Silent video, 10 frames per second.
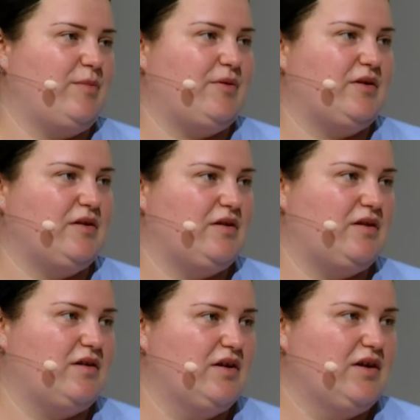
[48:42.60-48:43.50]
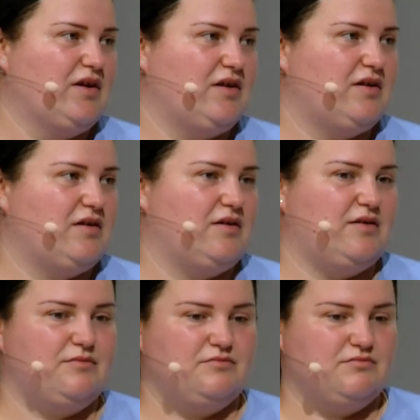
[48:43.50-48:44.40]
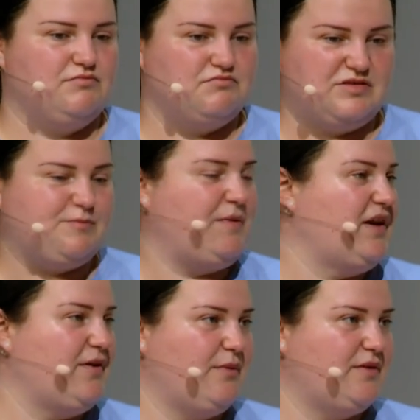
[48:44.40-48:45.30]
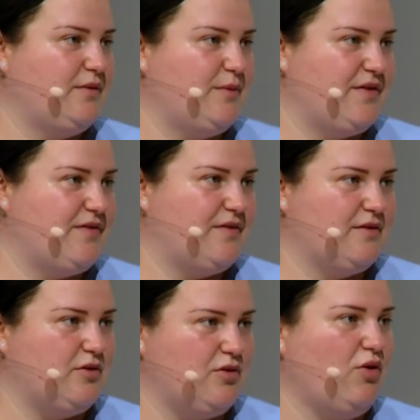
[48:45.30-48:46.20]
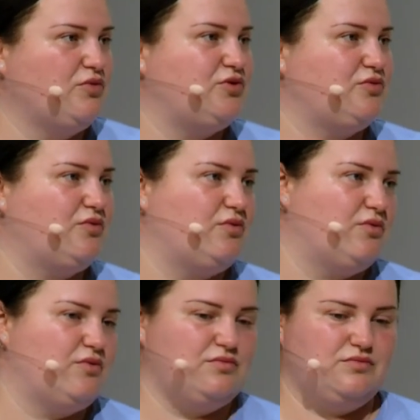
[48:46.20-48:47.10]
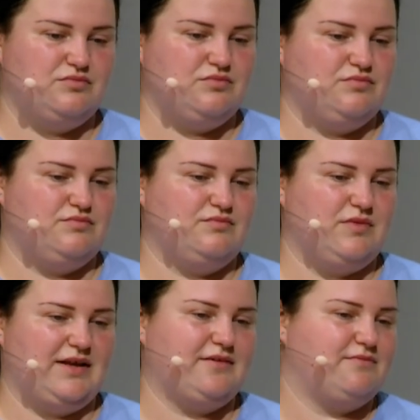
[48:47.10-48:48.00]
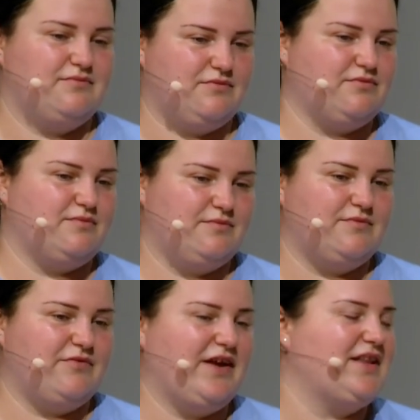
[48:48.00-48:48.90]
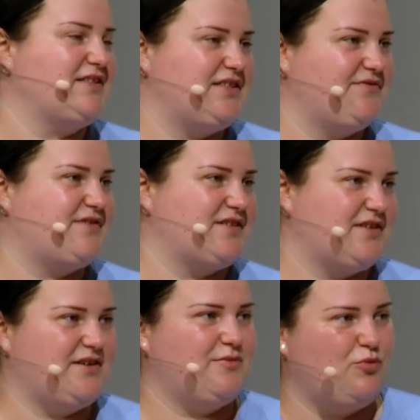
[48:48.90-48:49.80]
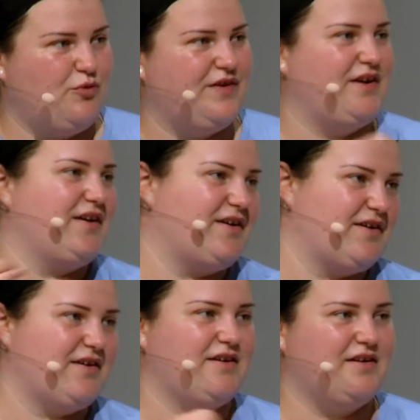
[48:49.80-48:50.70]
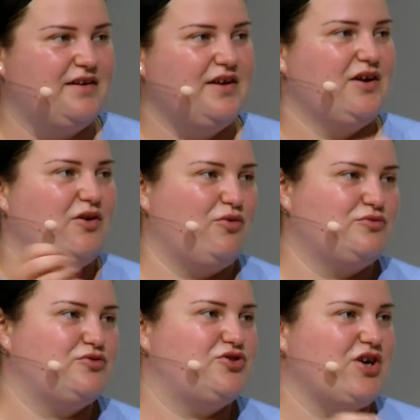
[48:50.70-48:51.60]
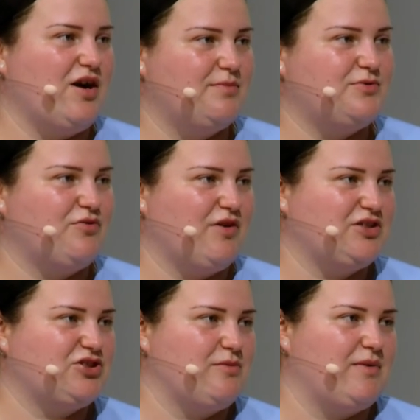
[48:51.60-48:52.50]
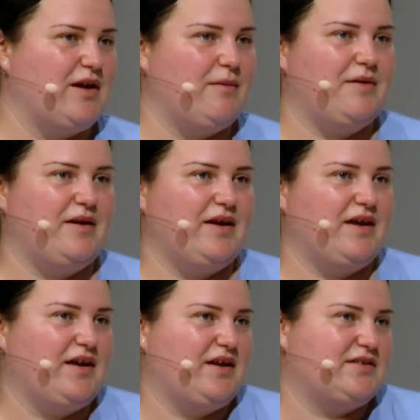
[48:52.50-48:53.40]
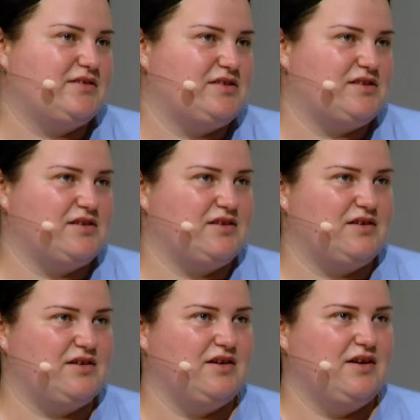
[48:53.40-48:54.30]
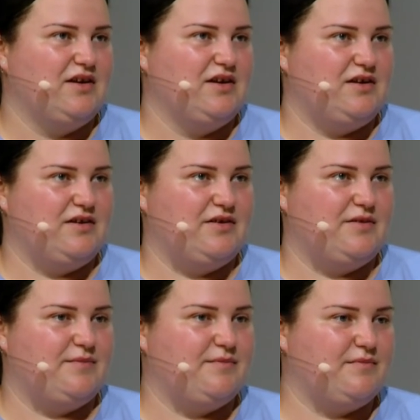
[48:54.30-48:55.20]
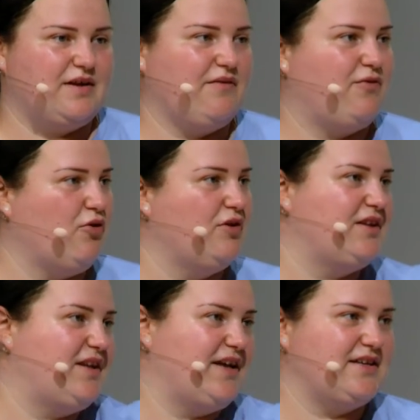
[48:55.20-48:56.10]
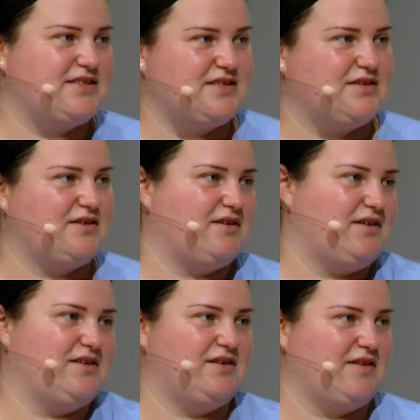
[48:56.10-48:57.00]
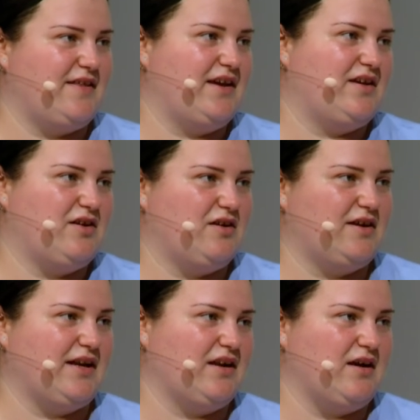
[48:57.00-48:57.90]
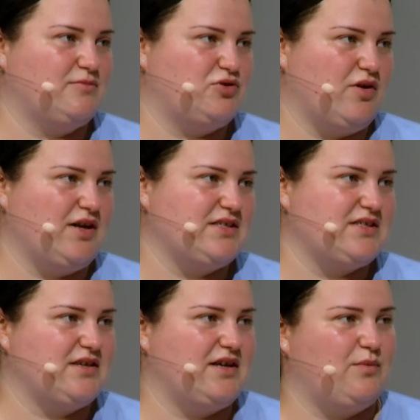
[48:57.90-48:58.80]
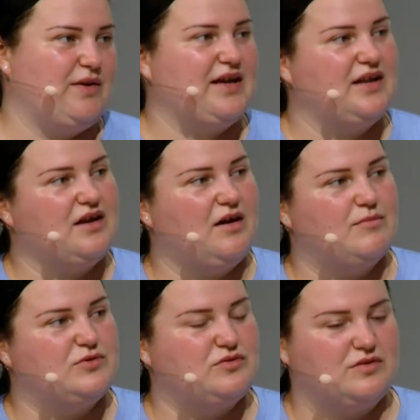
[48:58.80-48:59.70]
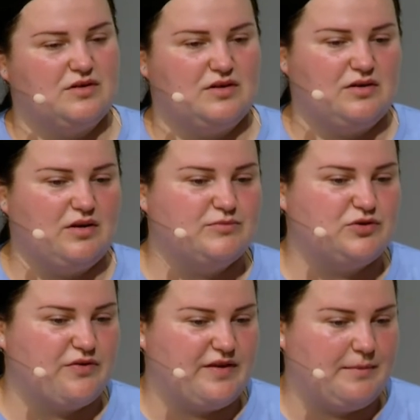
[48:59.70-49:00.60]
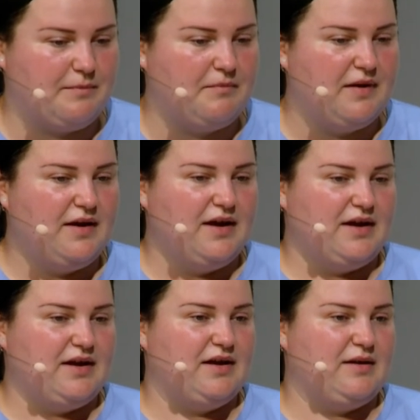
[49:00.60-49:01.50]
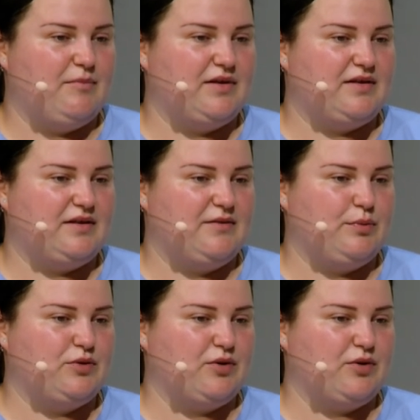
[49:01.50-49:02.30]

people uh, um, speak with, uh, go to, like, relatives uh, moving, uh, go to job to Russia maybe, and uh, um, have holidays. Uh, in they can come to us, and we can come to, uh, come to them. Uh, but if we